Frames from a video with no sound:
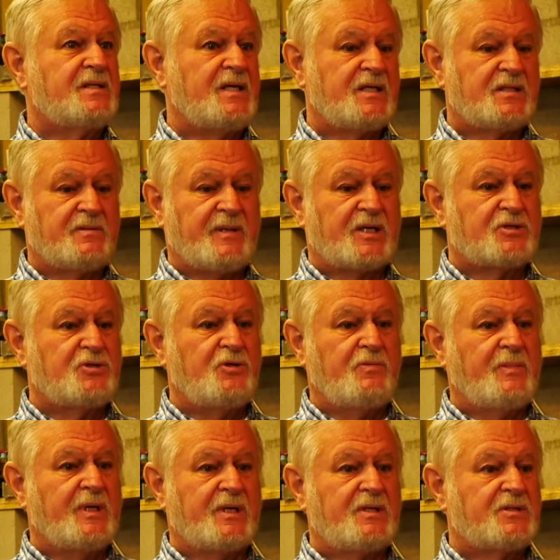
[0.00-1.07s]
takes about 2
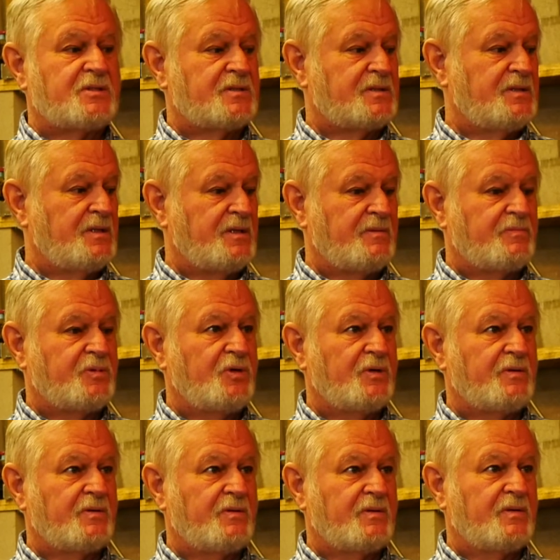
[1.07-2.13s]
minutes to
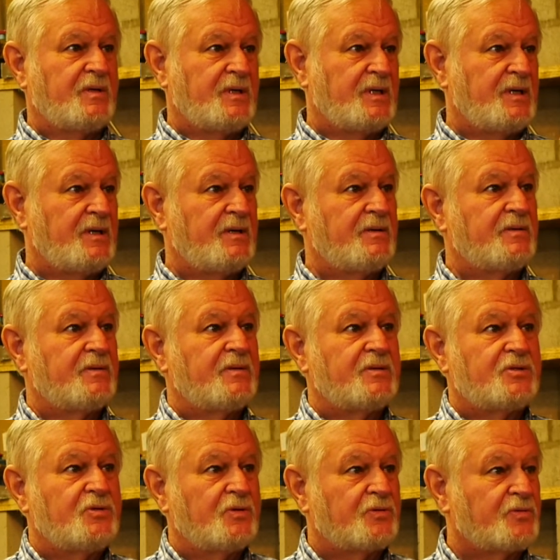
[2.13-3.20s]
put 2
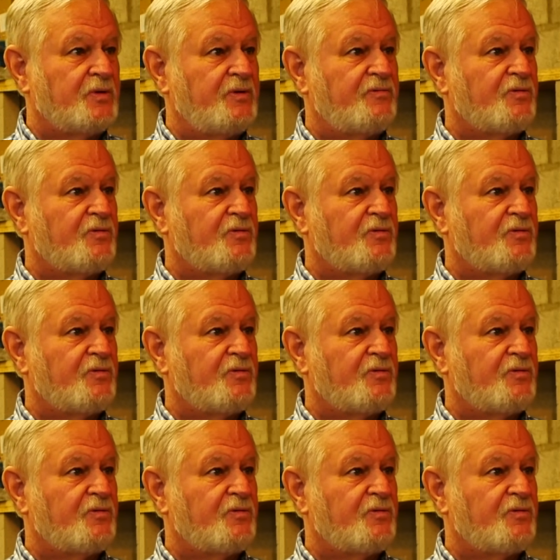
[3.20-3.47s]
or 3,